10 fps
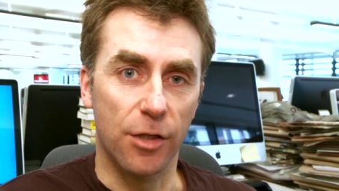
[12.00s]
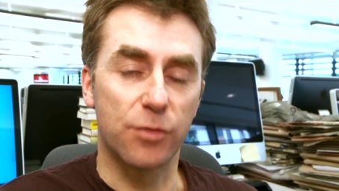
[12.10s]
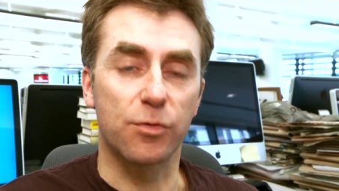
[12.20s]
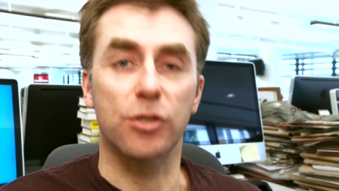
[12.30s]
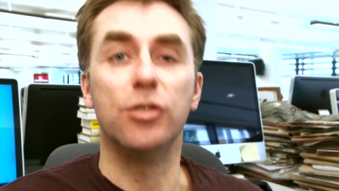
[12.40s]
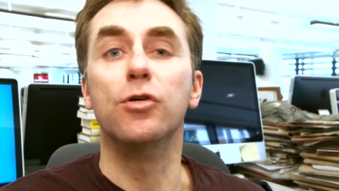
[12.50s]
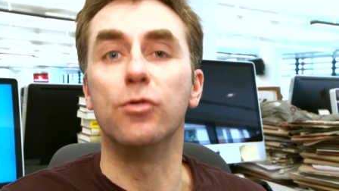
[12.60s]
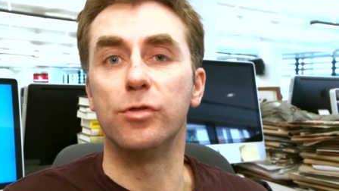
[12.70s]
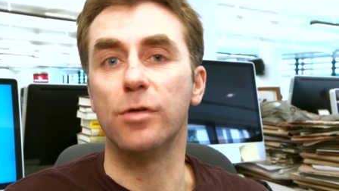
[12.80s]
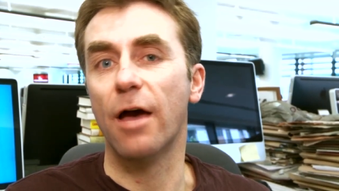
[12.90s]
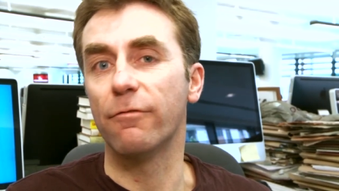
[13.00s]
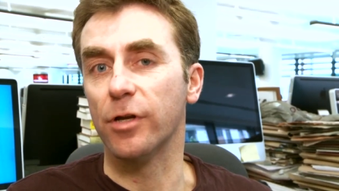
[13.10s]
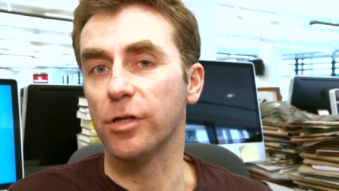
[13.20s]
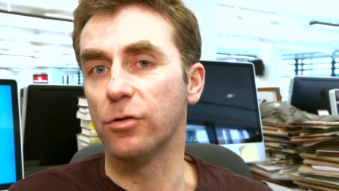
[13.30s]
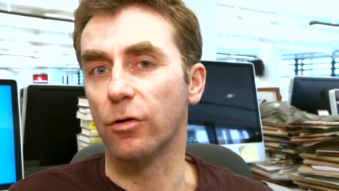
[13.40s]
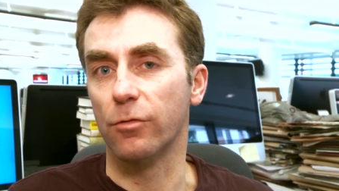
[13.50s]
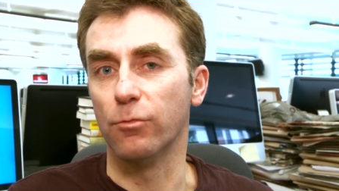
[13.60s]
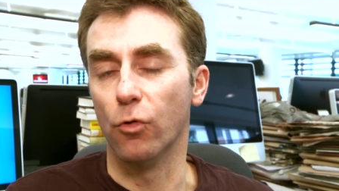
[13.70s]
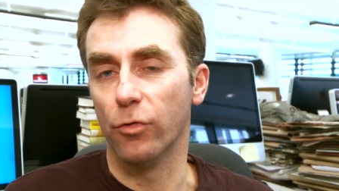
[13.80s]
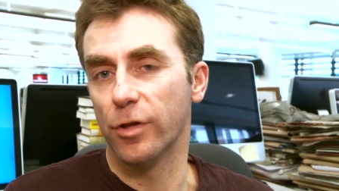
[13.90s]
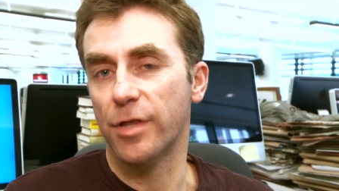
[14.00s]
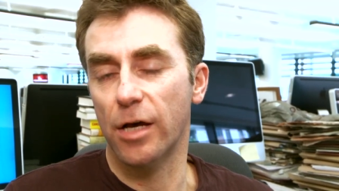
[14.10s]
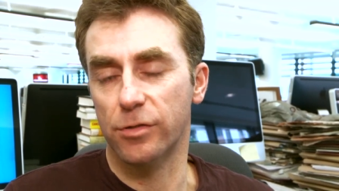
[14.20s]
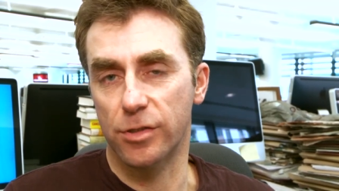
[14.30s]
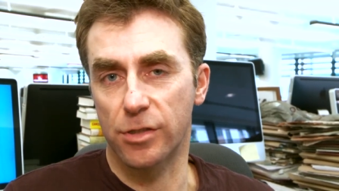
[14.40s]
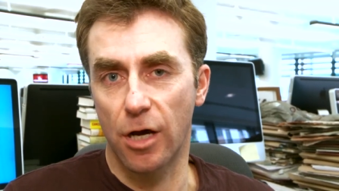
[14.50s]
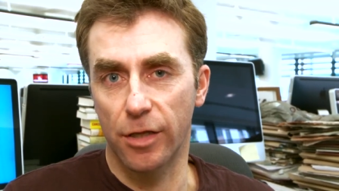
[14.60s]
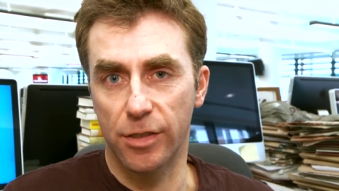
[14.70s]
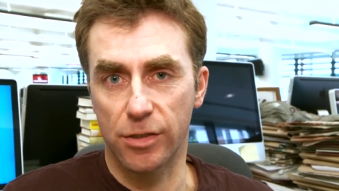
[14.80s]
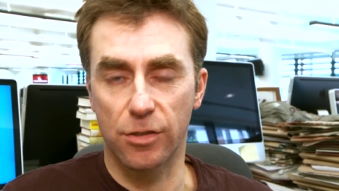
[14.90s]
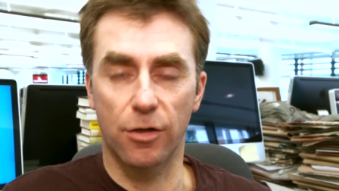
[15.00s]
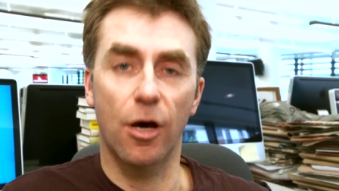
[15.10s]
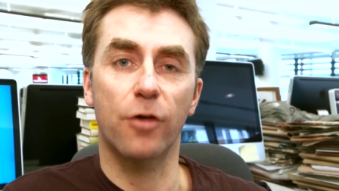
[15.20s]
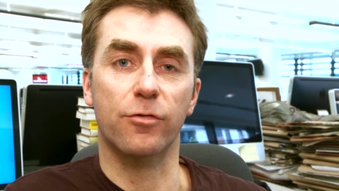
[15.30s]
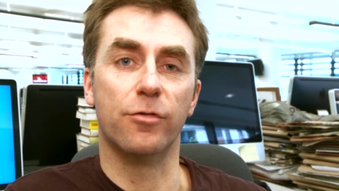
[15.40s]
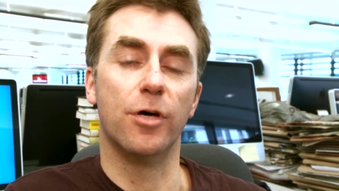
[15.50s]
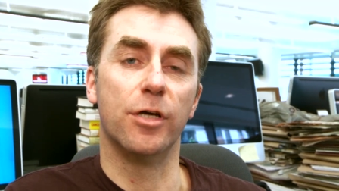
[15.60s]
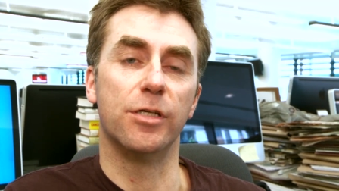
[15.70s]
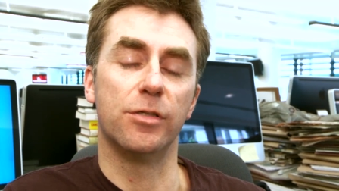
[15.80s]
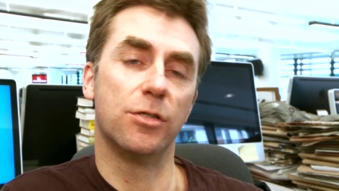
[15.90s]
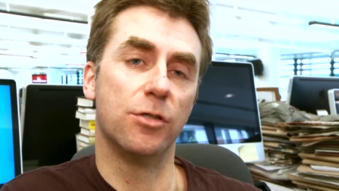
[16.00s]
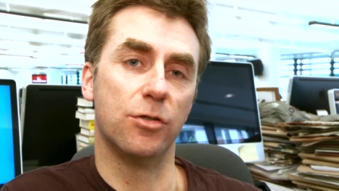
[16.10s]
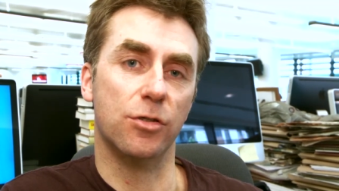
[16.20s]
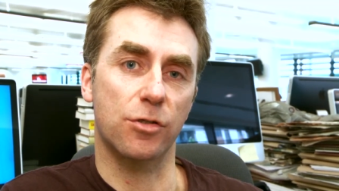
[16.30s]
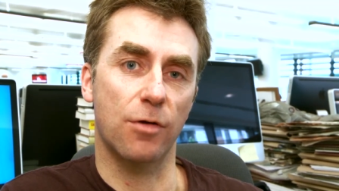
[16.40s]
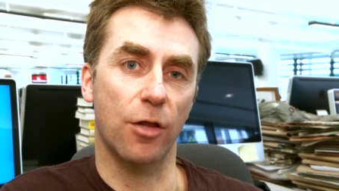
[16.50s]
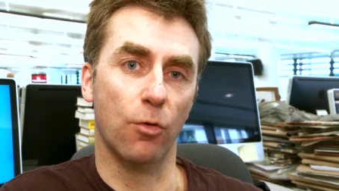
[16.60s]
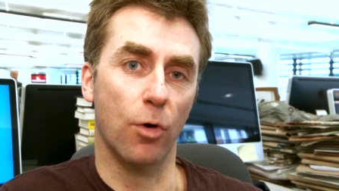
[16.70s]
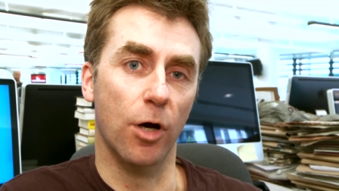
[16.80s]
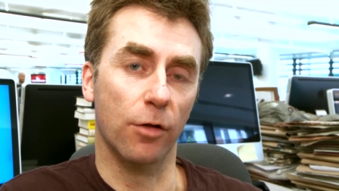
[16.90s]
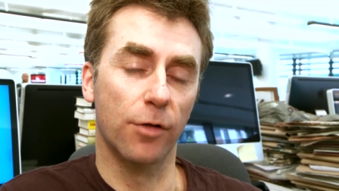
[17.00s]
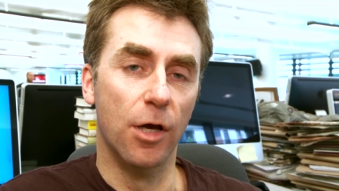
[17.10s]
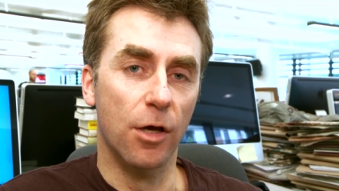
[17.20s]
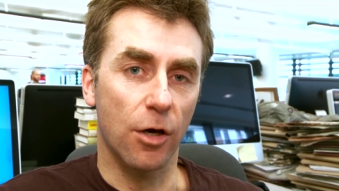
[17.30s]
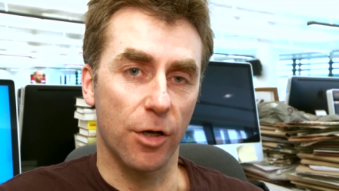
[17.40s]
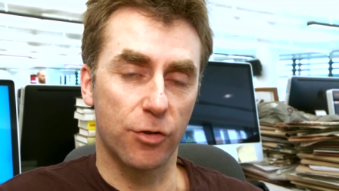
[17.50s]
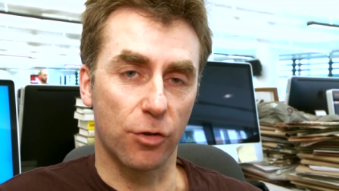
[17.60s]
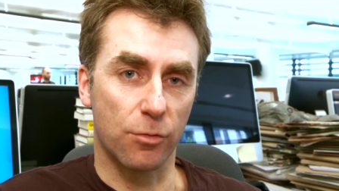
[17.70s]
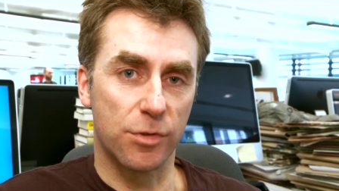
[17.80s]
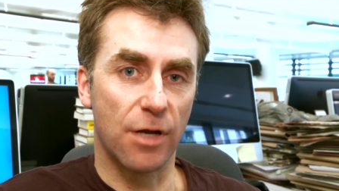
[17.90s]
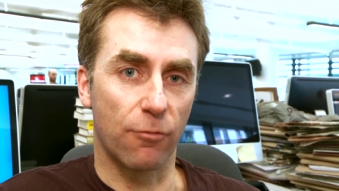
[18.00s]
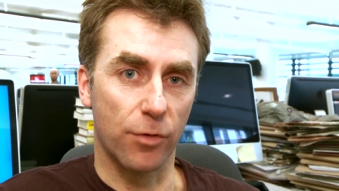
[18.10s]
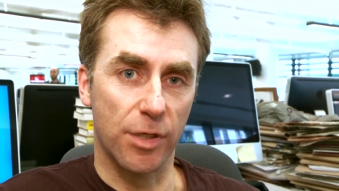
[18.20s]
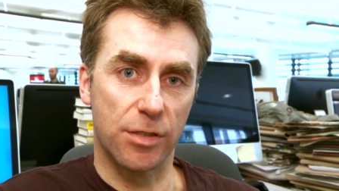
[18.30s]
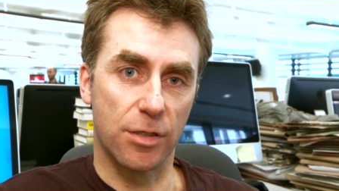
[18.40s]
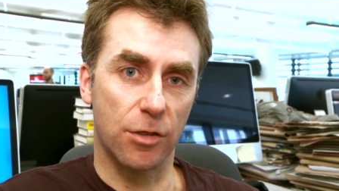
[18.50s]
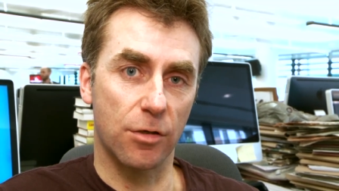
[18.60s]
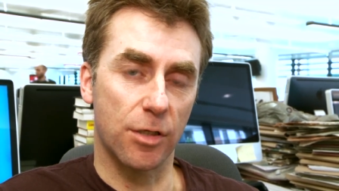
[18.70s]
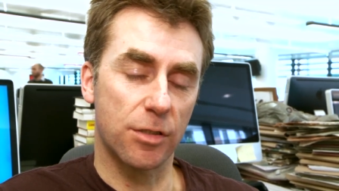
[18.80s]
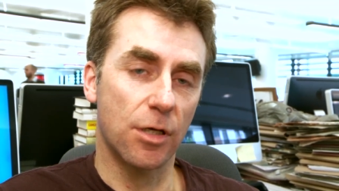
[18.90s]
This was a huge effort. It took more than 1,000 scientists at 130 institutions around the world, and it took them several years to do this.